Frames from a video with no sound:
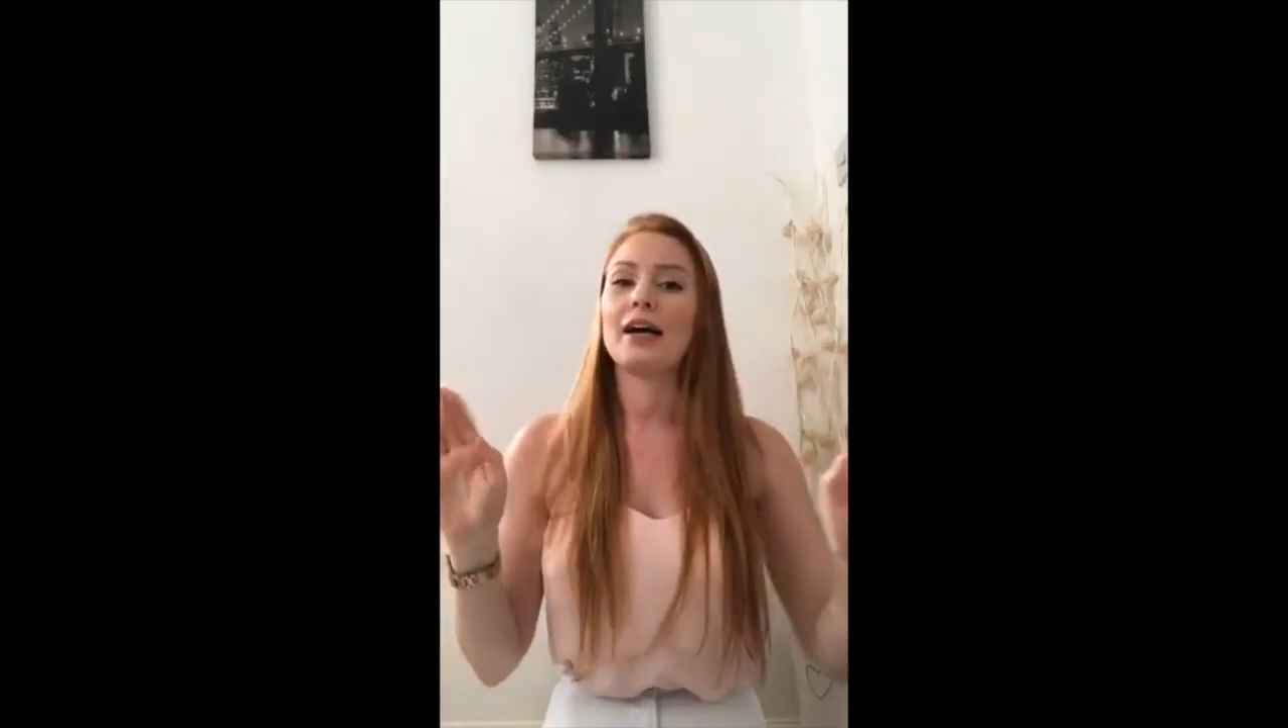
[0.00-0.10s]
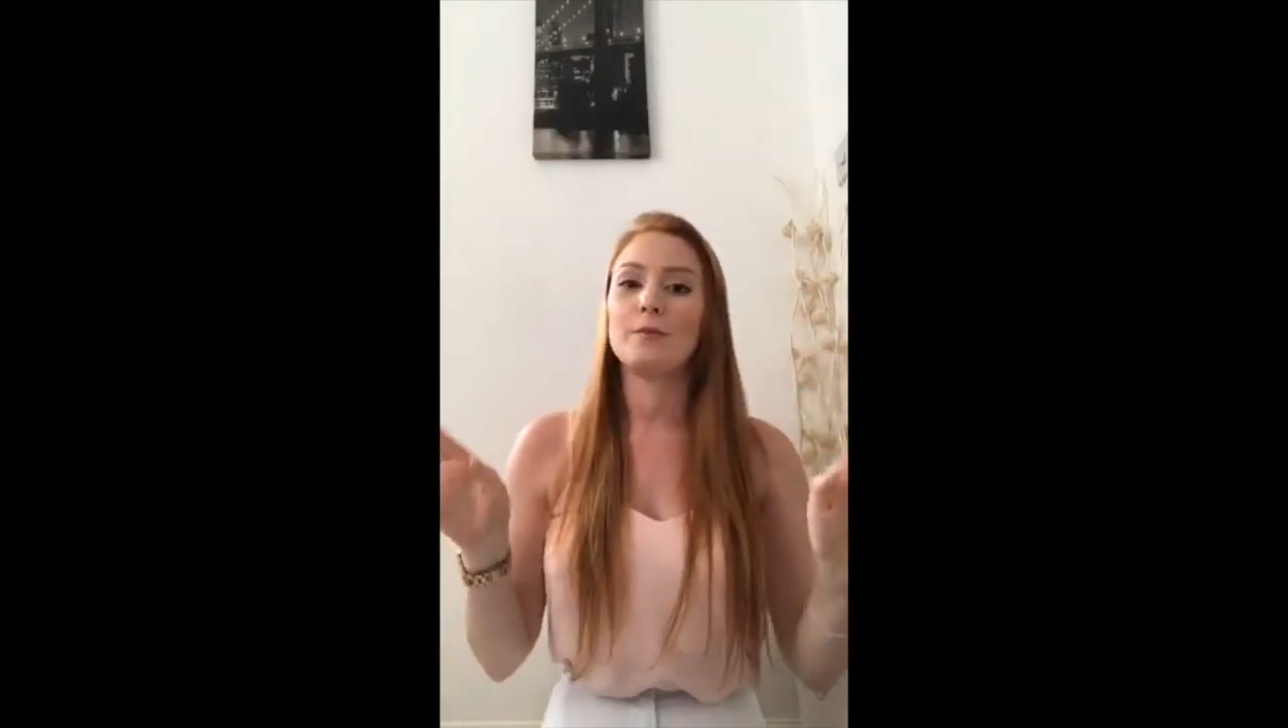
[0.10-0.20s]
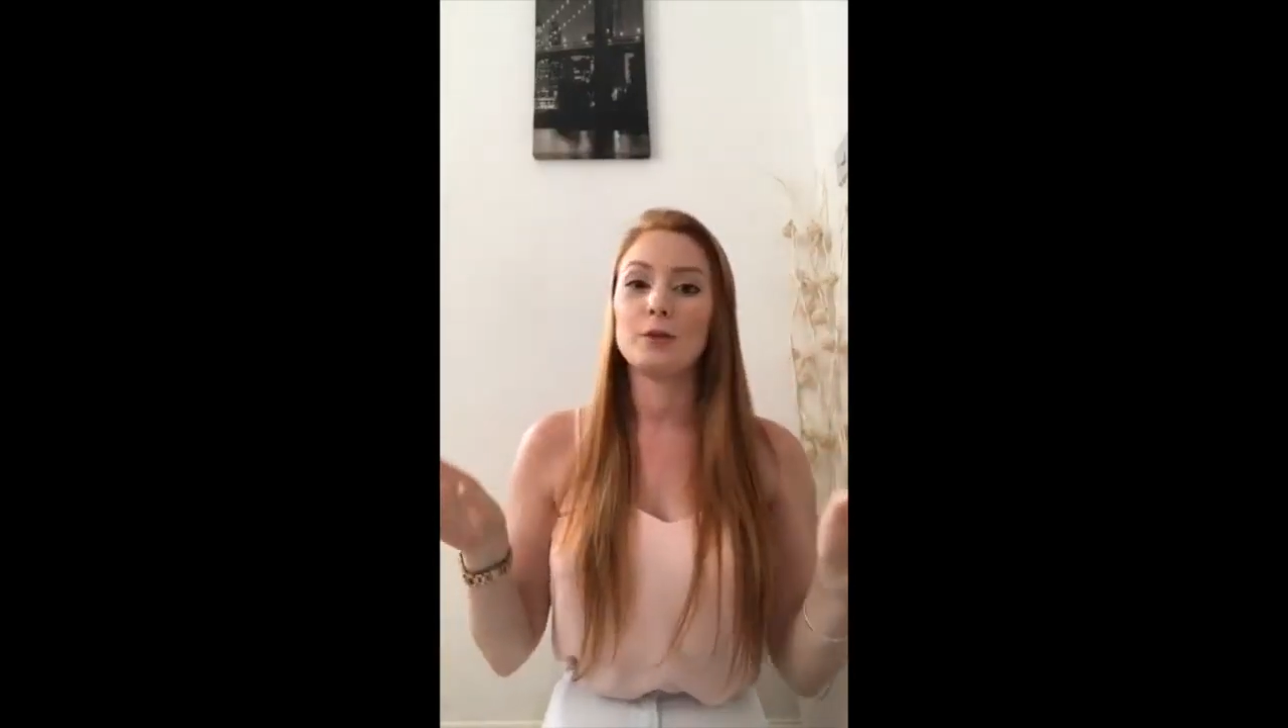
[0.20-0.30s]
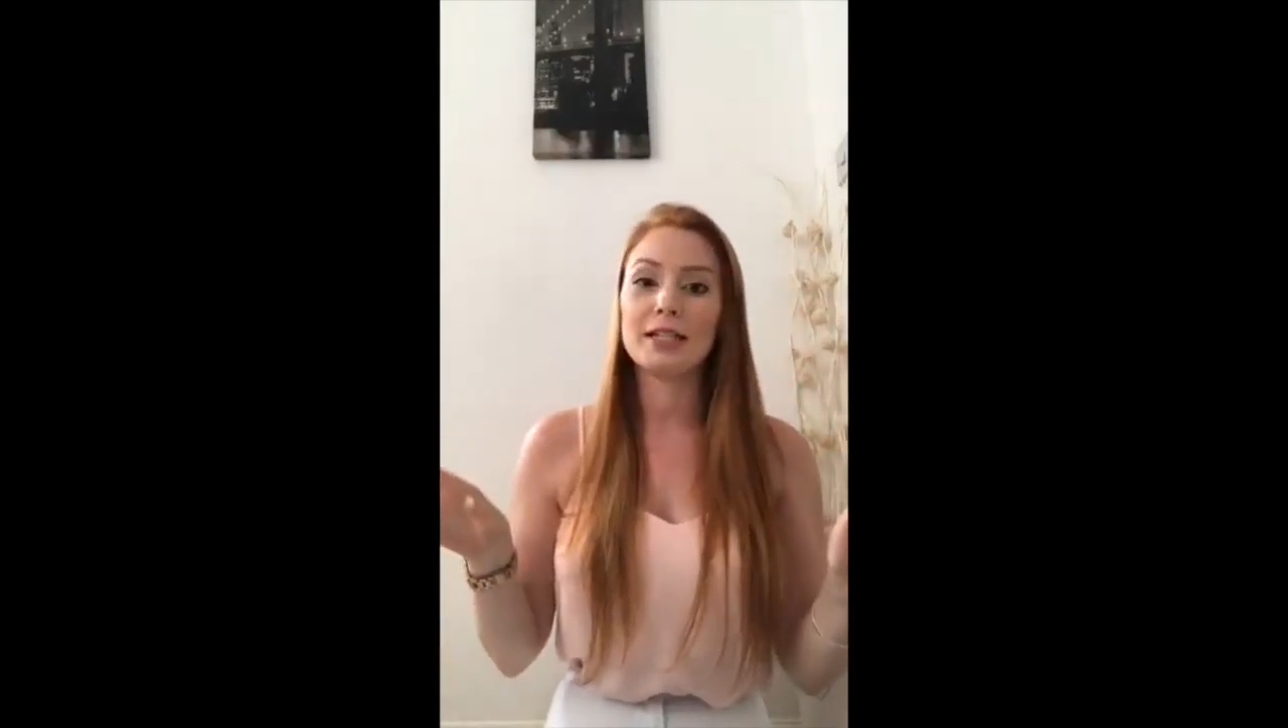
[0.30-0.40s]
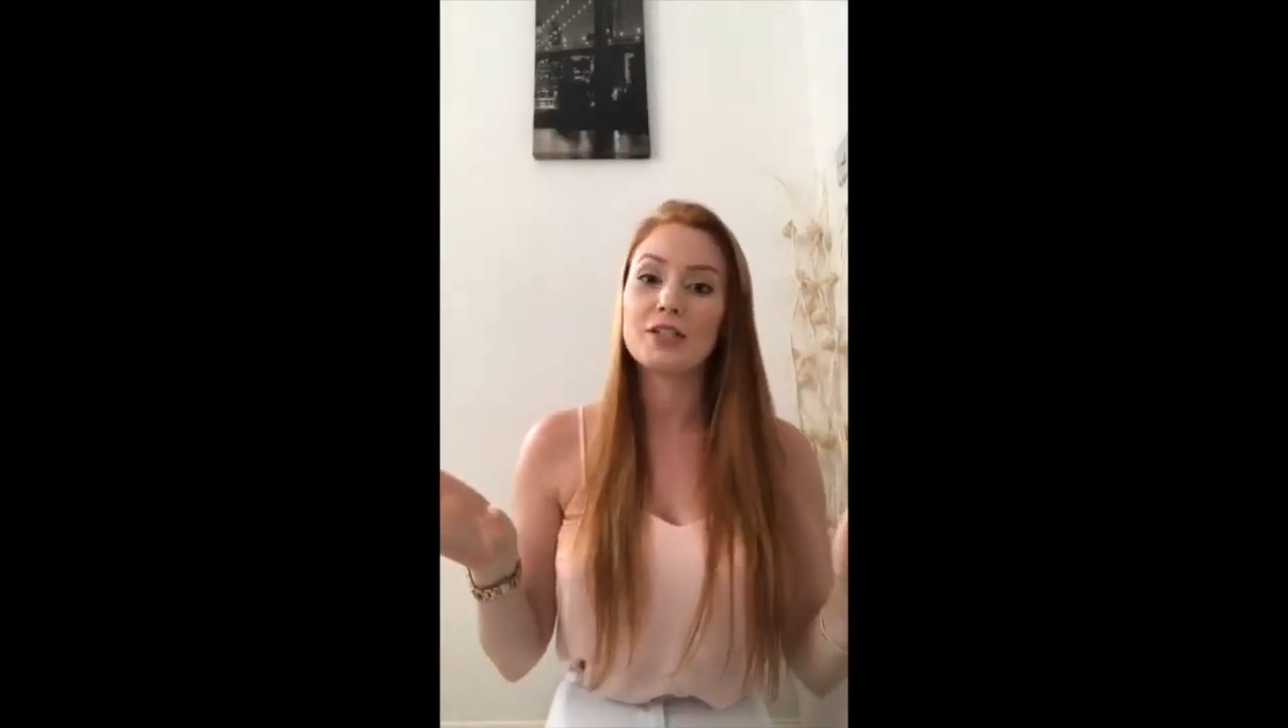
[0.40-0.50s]
I
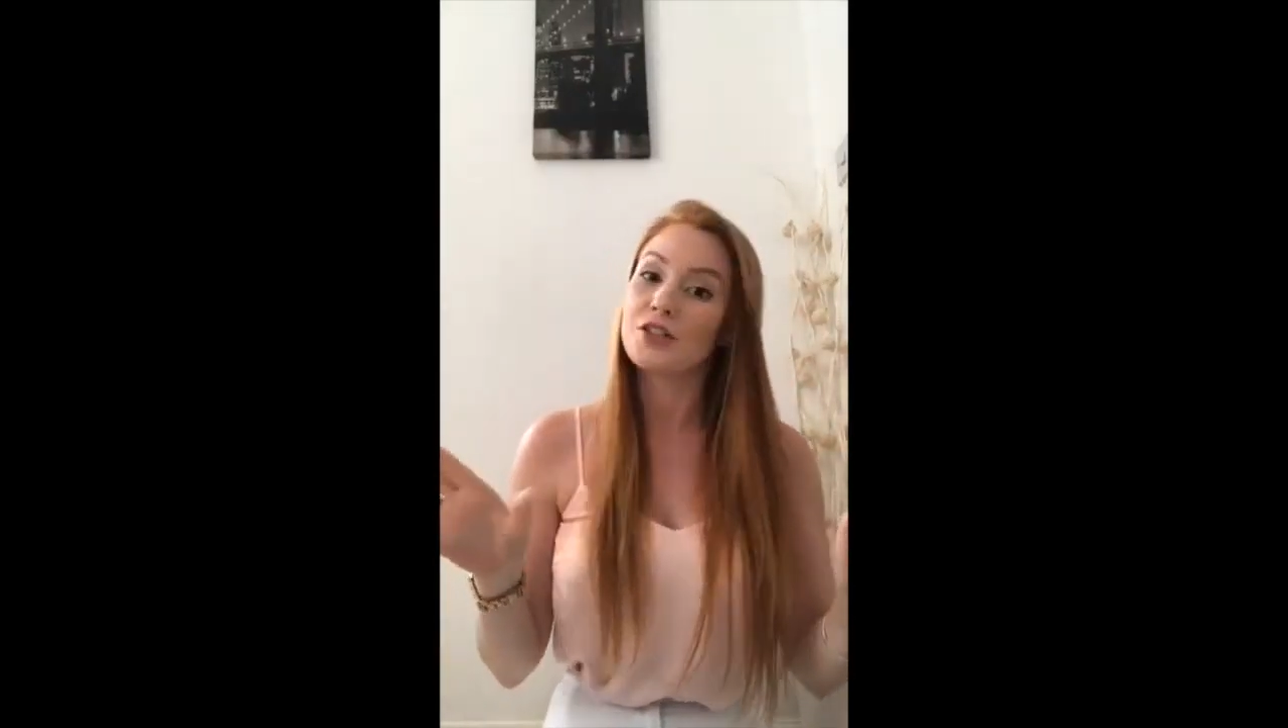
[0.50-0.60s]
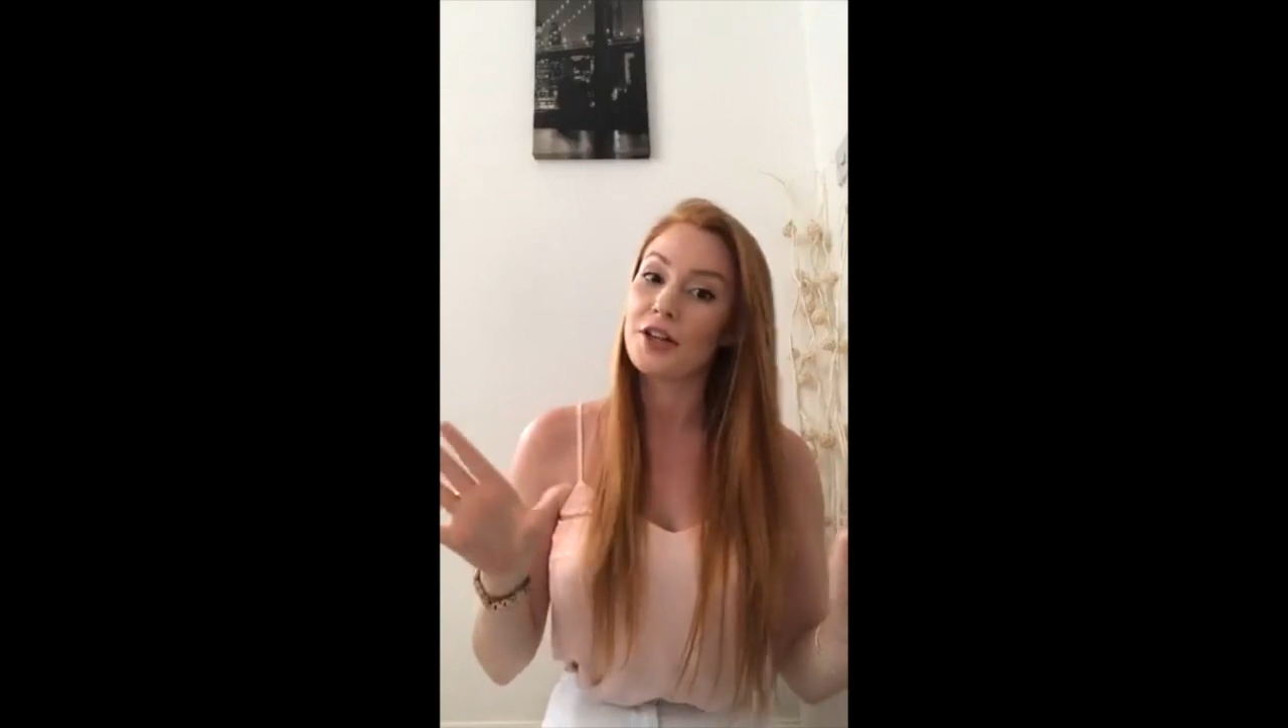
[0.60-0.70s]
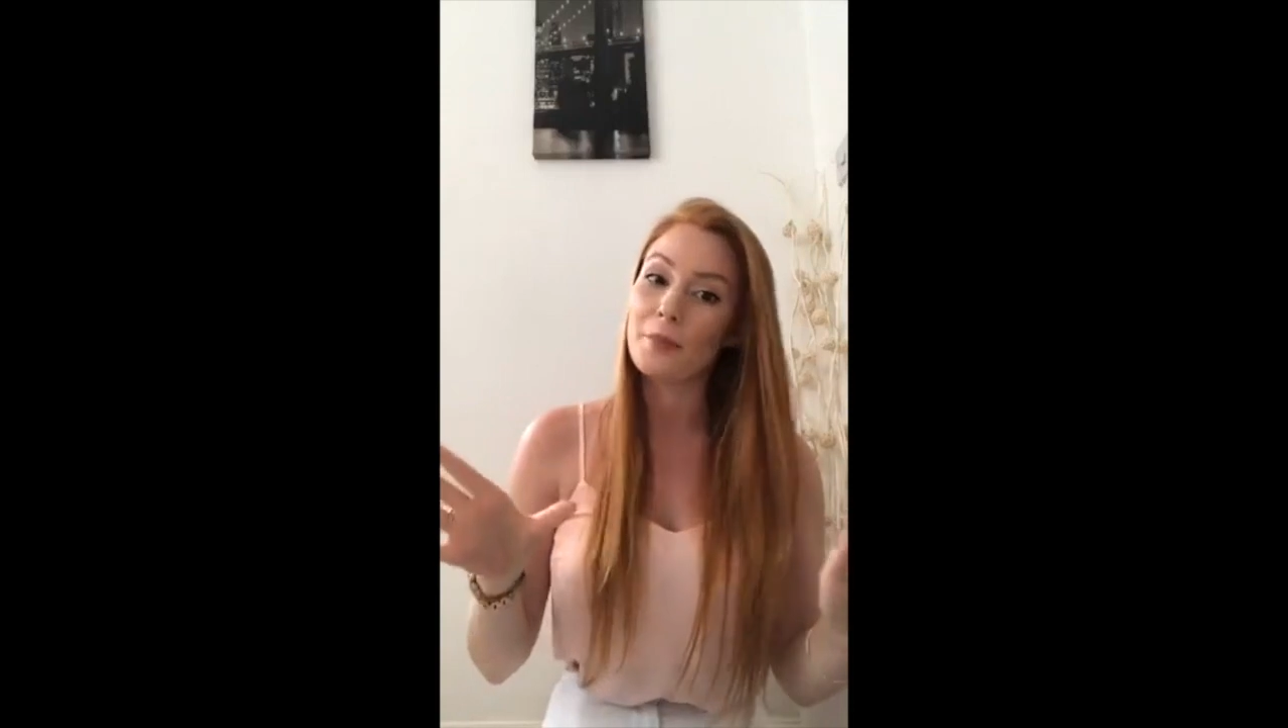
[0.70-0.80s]
would literally